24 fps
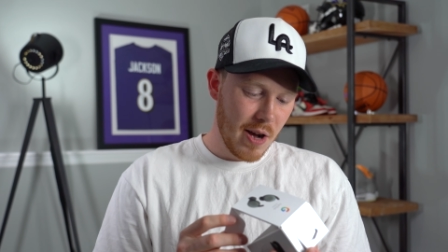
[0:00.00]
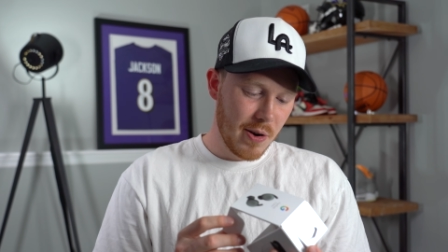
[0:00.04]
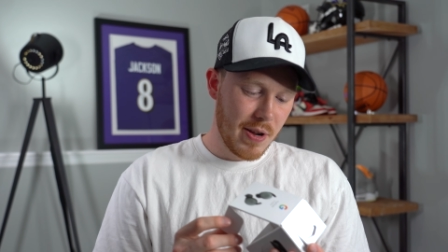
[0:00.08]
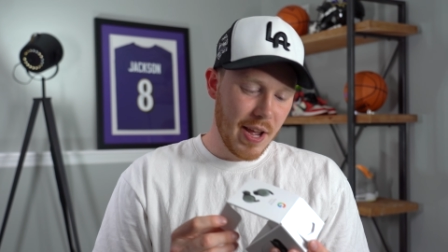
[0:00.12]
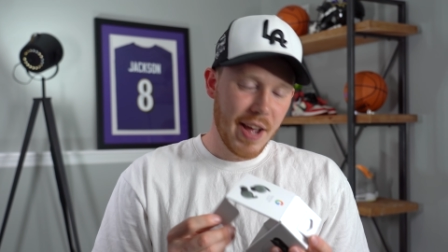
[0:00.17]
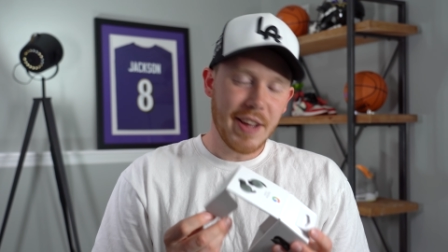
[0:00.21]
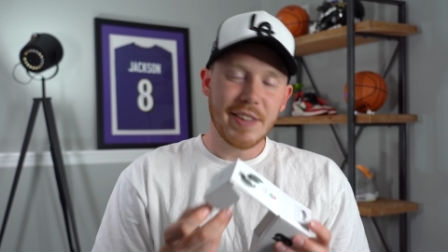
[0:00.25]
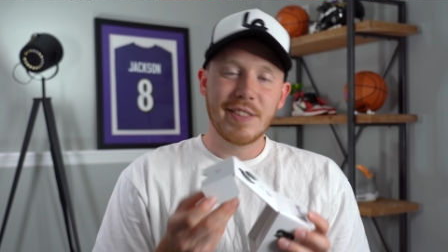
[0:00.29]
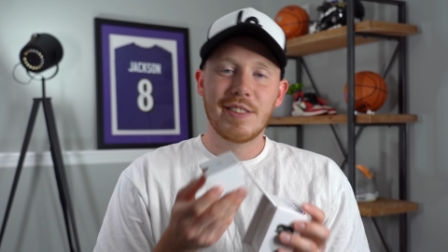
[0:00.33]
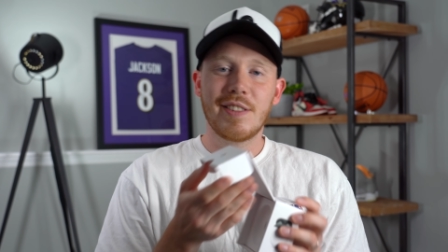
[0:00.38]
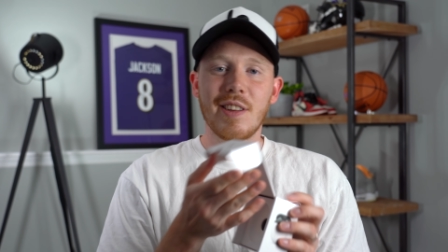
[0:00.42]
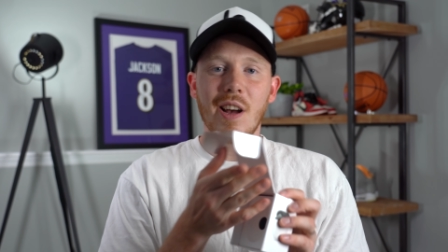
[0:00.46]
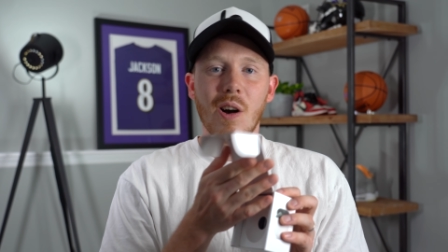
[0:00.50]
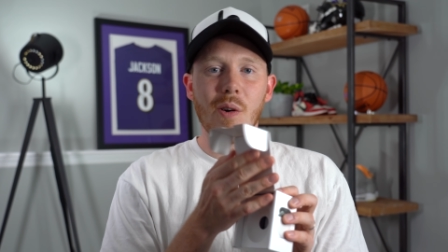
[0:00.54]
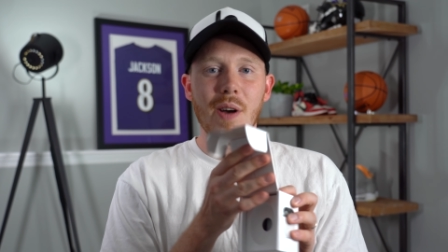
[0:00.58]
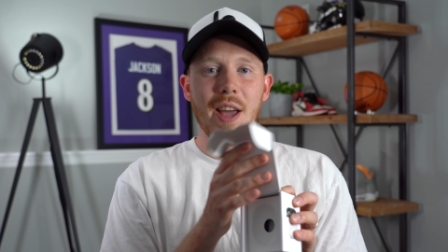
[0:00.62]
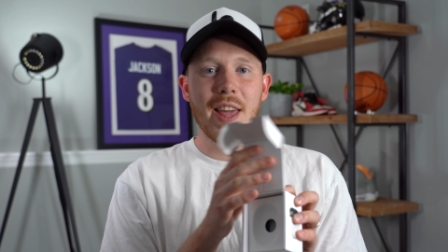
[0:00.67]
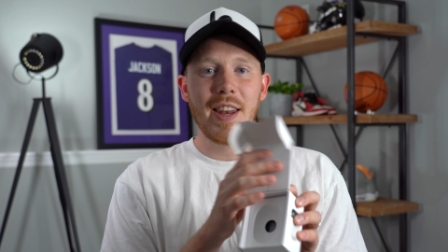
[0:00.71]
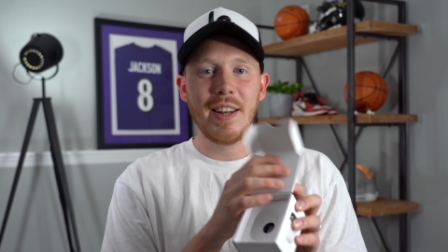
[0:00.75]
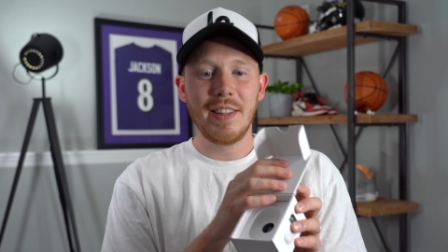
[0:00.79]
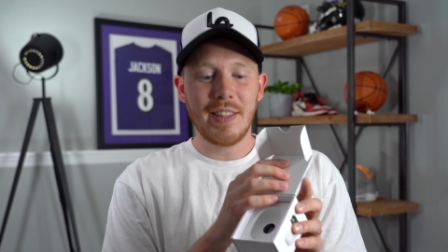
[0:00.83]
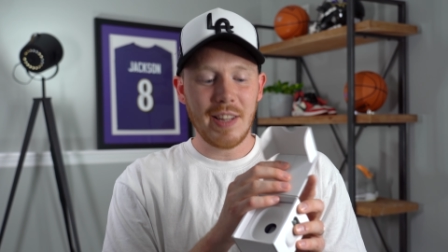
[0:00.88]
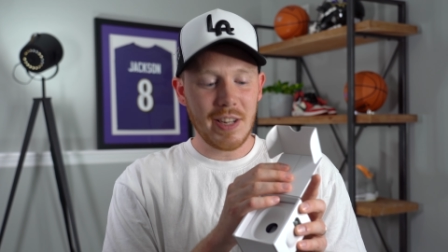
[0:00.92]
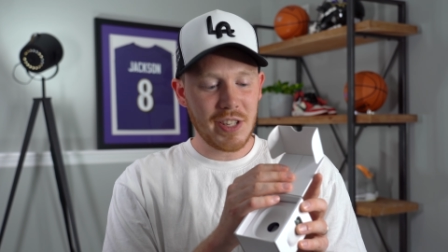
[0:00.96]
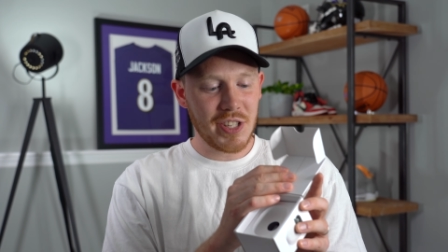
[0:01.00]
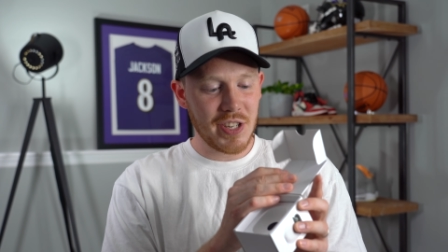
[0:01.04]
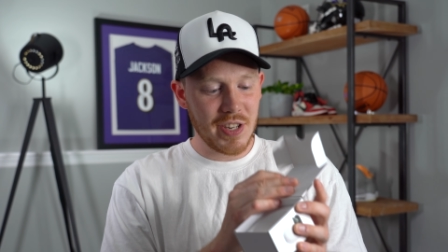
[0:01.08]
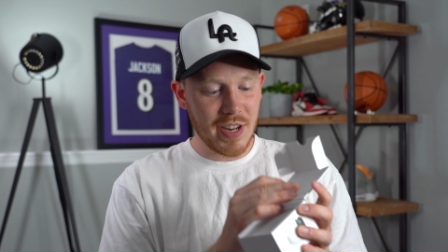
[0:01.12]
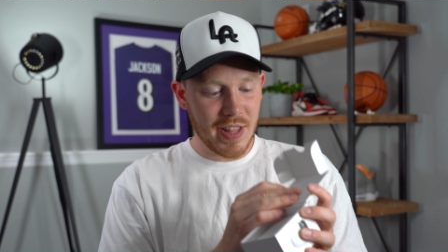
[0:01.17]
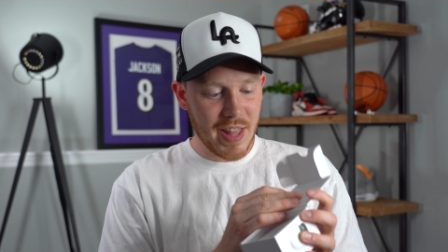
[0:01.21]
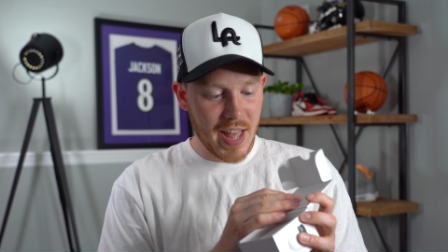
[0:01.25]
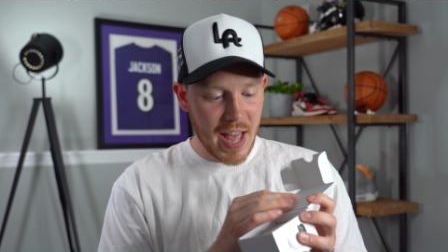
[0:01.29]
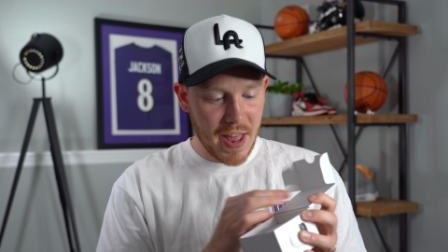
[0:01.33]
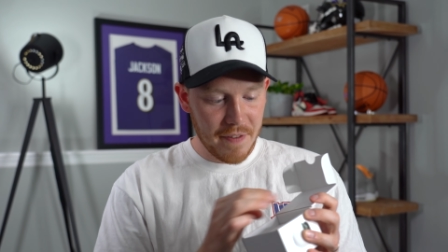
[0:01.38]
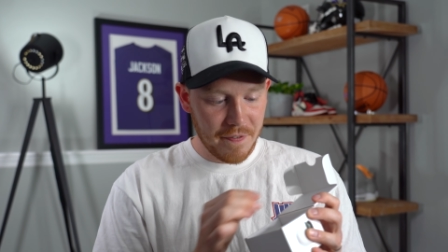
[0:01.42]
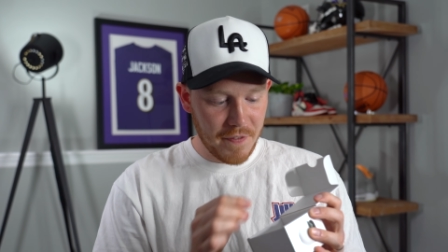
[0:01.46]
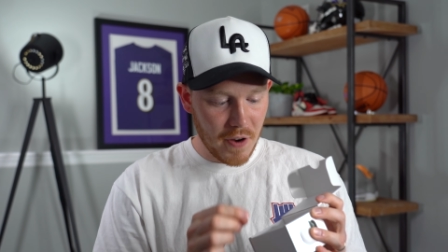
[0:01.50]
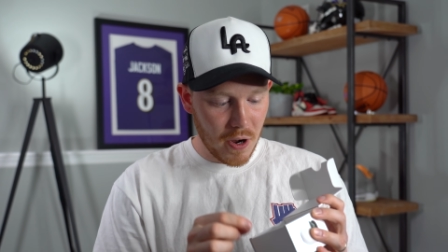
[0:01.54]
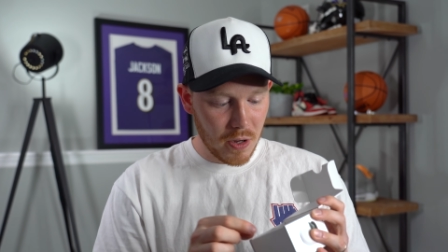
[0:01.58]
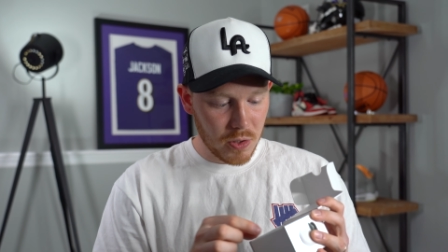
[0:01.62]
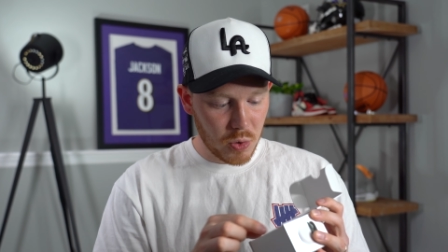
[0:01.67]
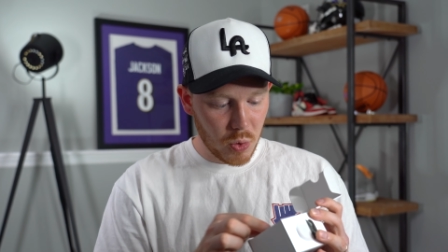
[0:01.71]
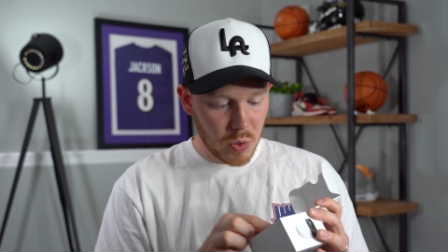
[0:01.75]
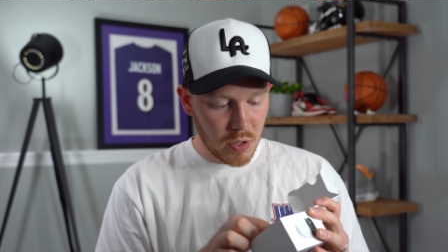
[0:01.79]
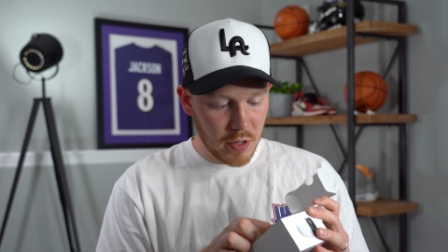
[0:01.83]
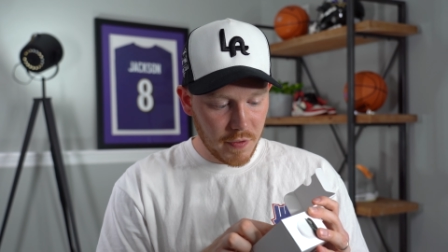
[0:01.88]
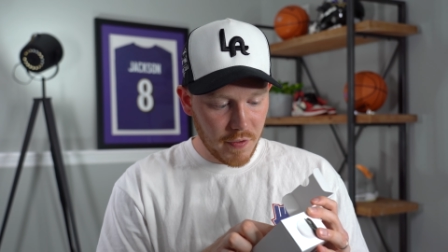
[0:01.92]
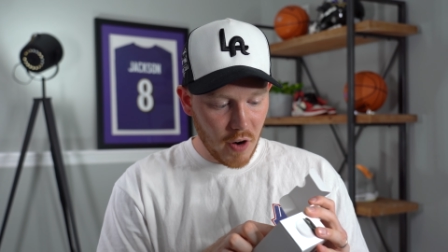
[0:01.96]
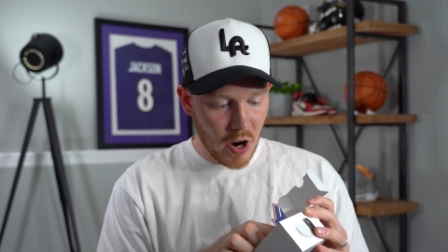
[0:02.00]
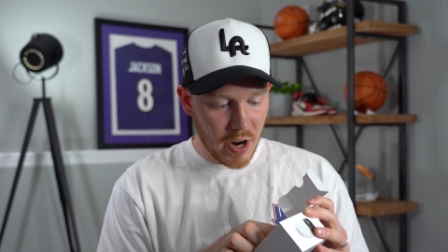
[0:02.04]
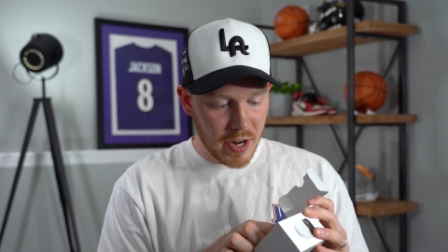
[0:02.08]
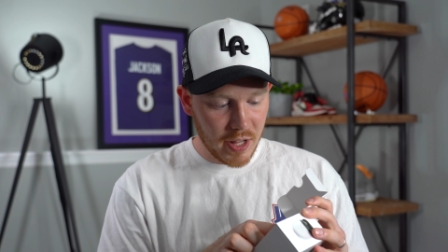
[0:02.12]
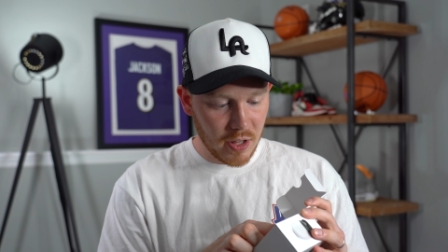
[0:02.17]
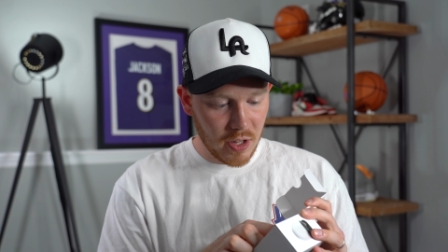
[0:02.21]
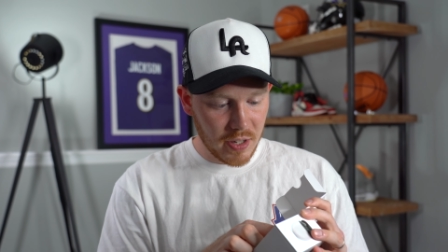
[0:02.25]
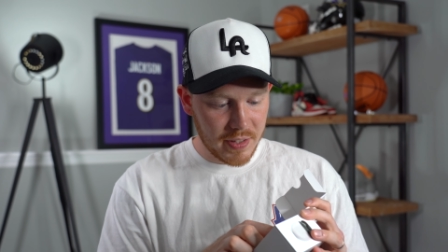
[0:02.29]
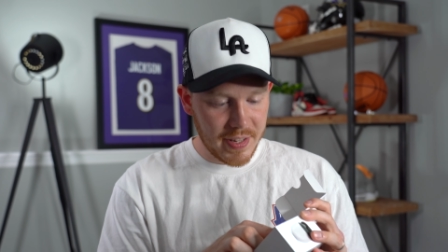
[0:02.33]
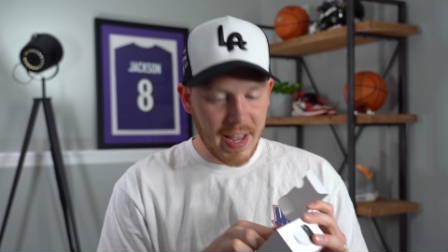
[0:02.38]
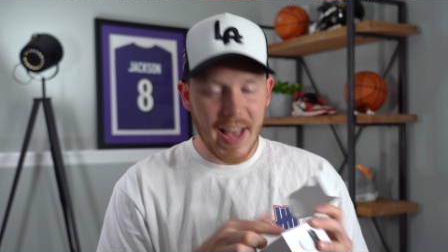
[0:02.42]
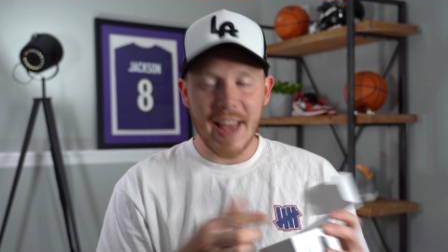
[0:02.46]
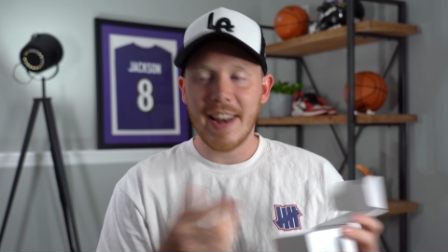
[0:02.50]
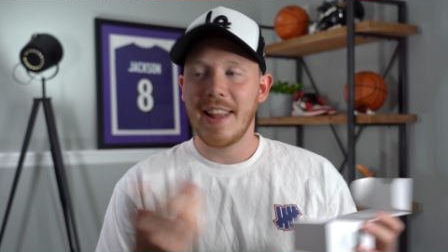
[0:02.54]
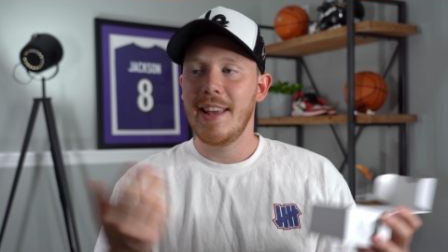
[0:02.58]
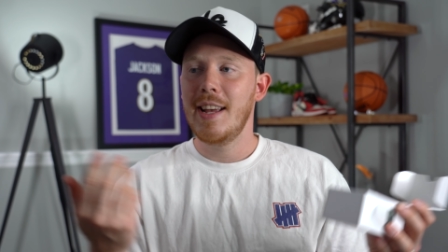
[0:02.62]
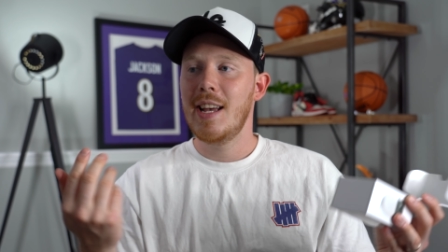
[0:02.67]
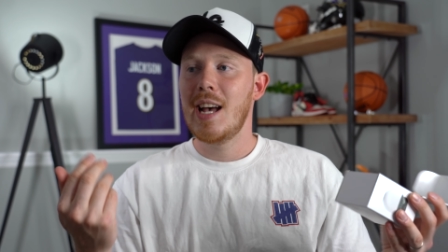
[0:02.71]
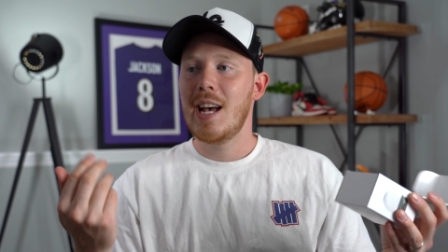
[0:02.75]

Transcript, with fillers: Okay, so in addition to the headphones, which you've already looked at,